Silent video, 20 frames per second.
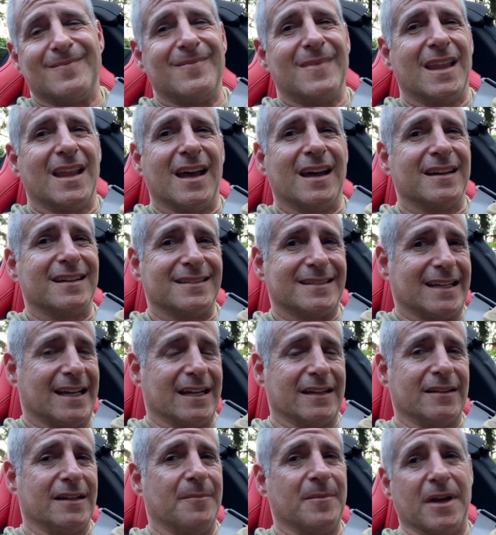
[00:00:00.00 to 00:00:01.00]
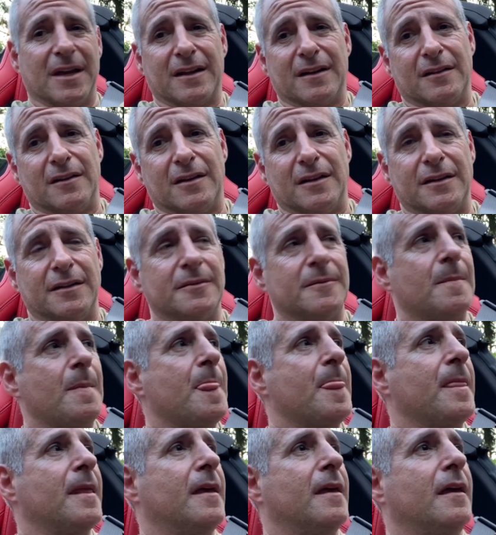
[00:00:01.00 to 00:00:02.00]
Not exactly. I'm not going to lie to you.
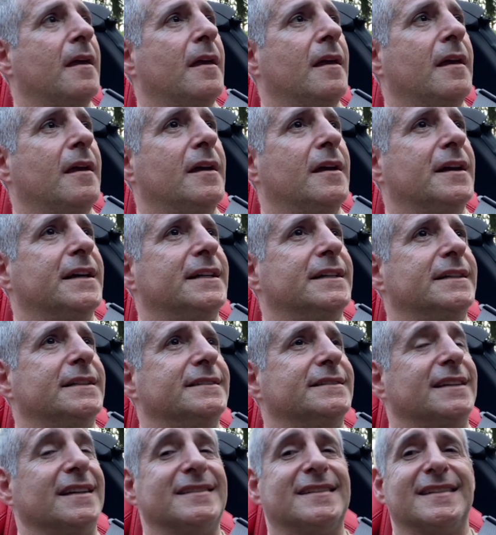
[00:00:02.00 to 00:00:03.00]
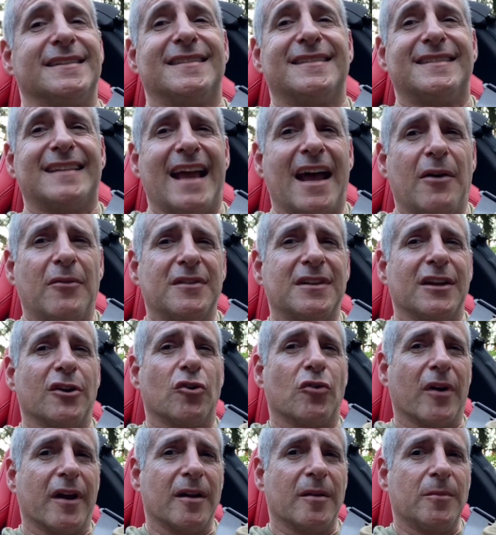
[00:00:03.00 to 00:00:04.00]
Does it sound
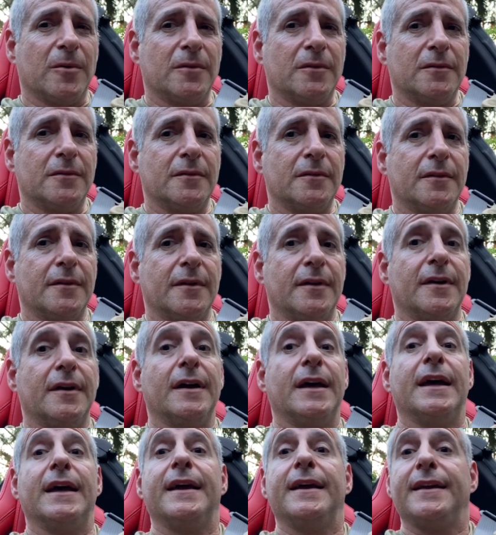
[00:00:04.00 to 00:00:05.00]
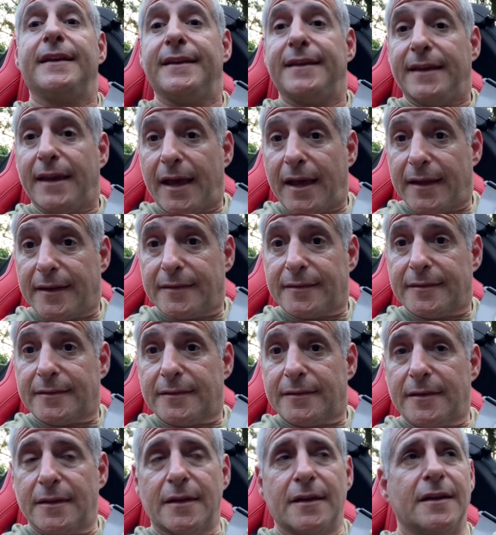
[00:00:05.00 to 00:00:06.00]
incredible? Yes.
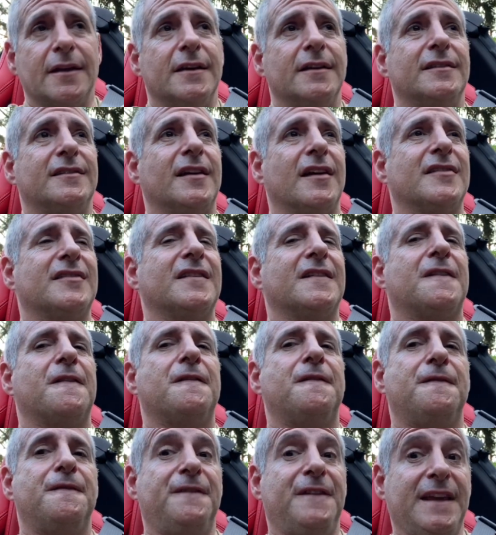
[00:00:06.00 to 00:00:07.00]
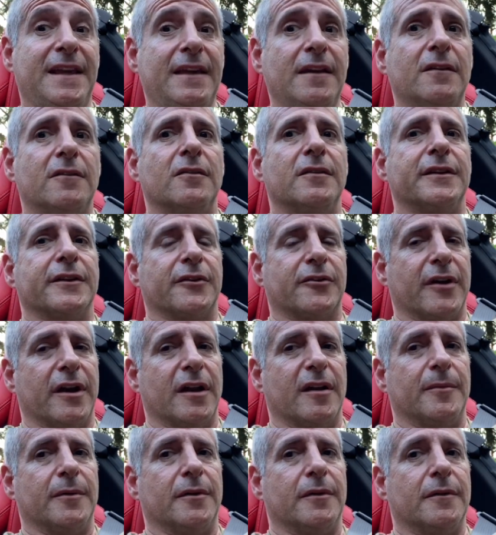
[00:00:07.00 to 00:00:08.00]
Does it feel
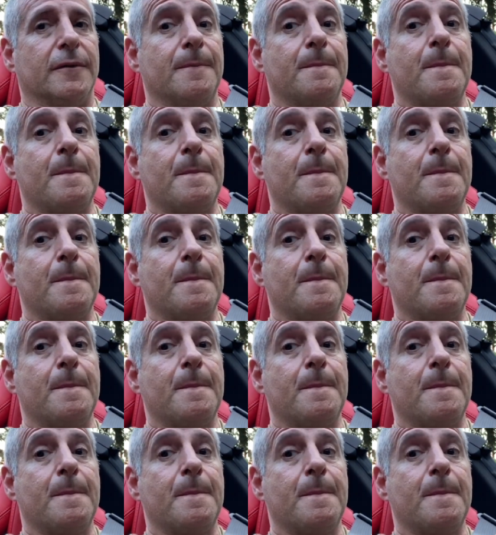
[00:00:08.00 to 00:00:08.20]
incredible?